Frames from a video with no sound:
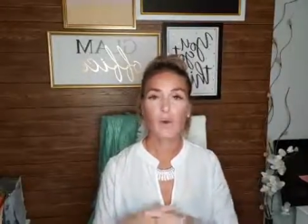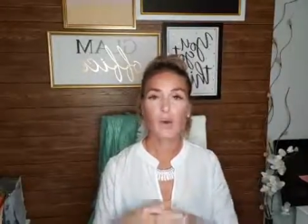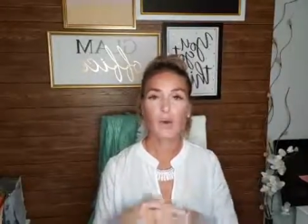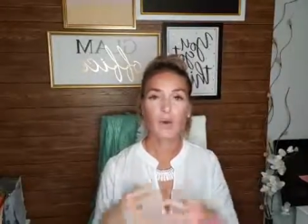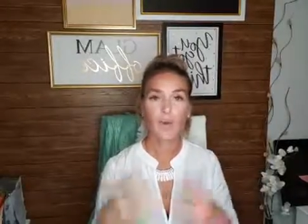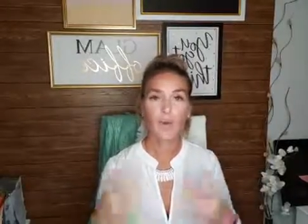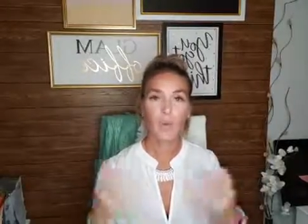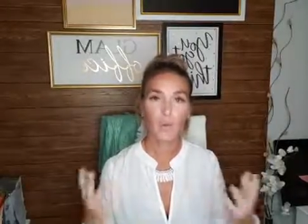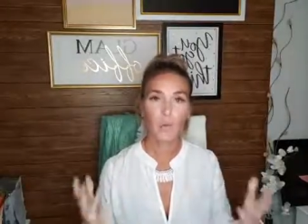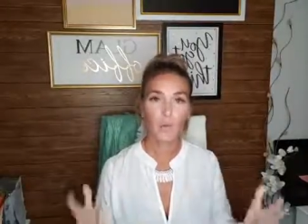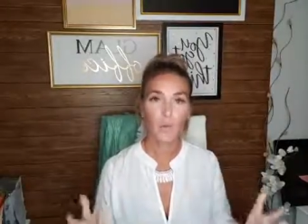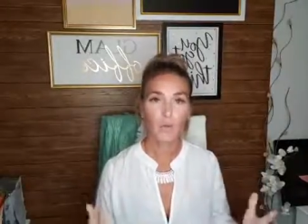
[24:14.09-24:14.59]

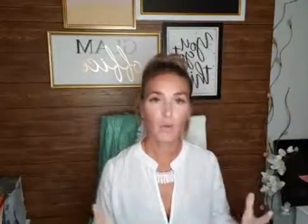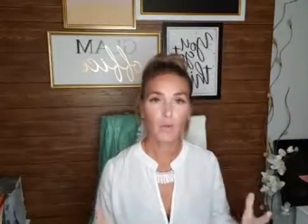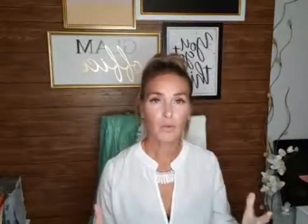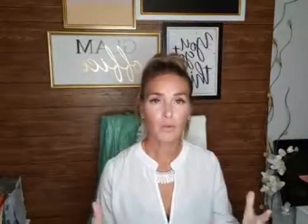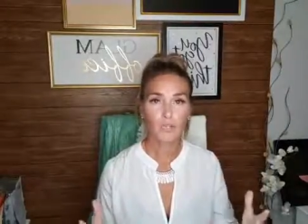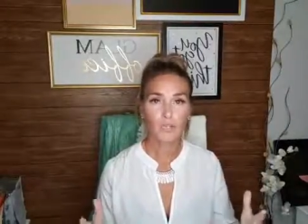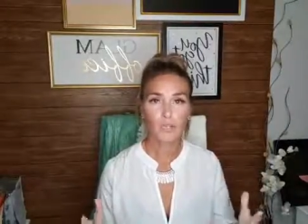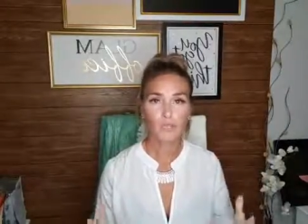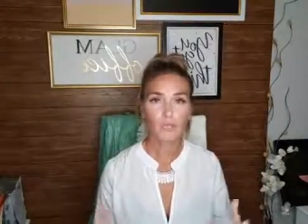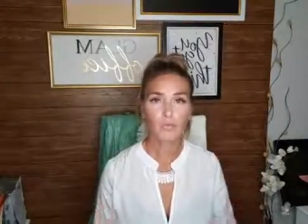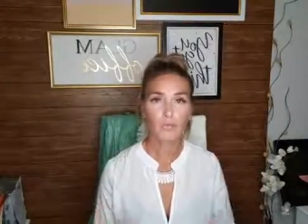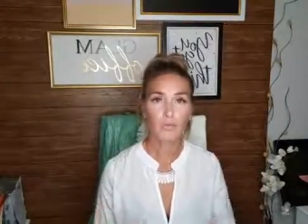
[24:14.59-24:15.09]
I borrowed
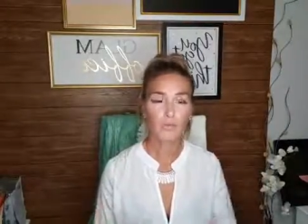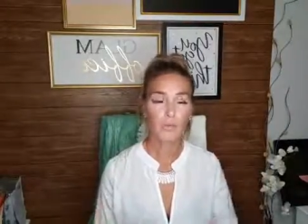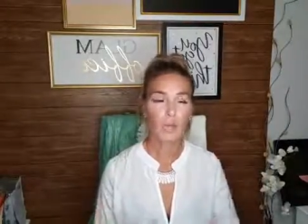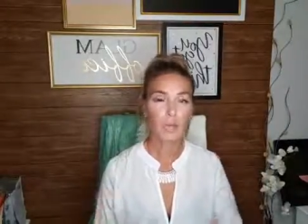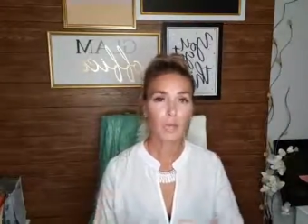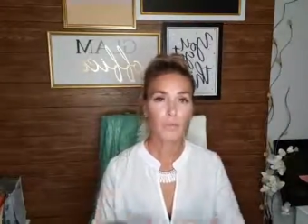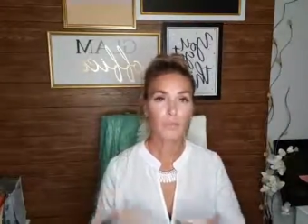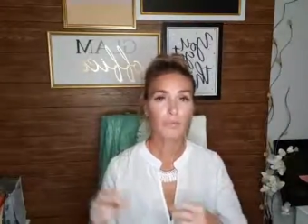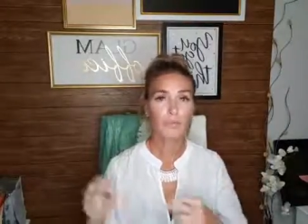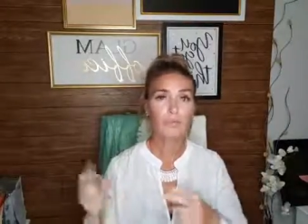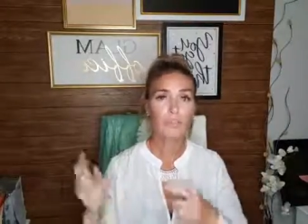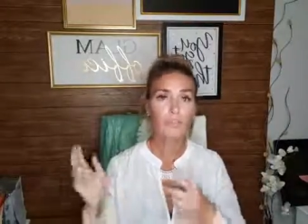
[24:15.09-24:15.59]
this
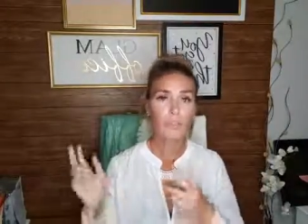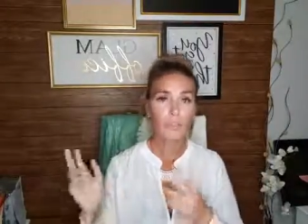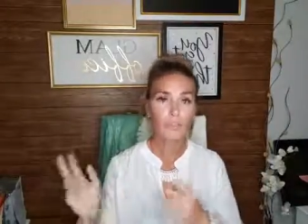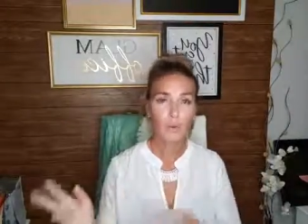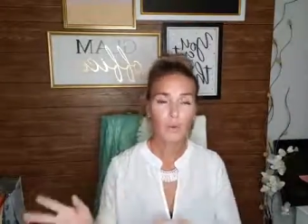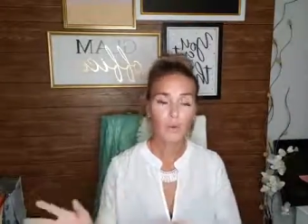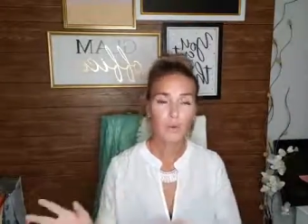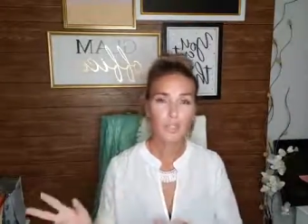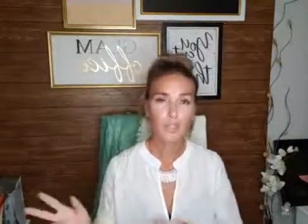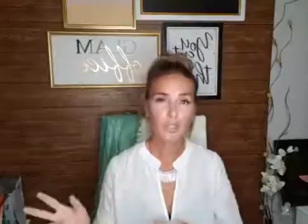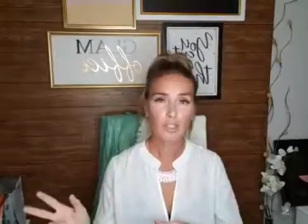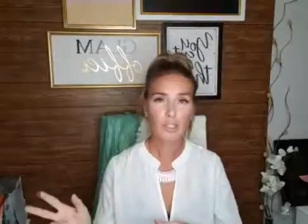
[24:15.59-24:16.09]
from
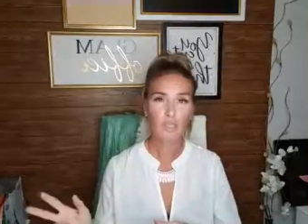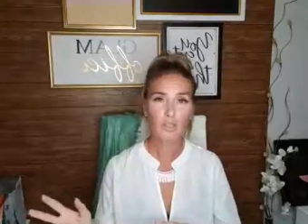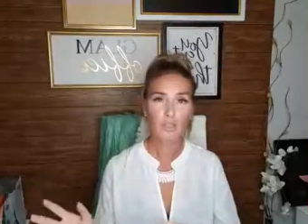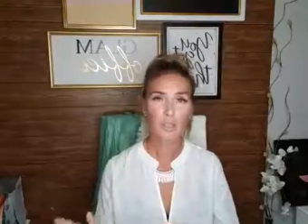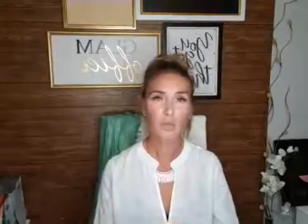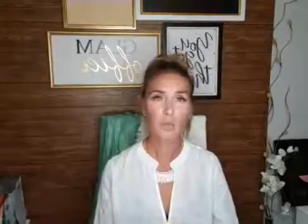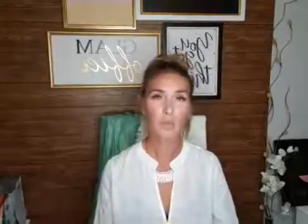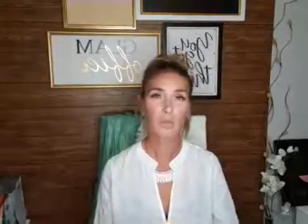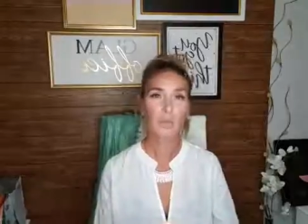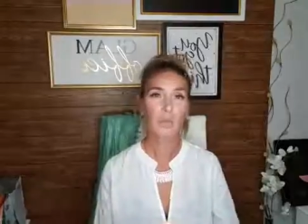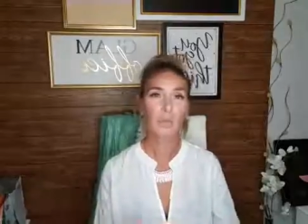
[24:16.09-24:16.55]
so-and-so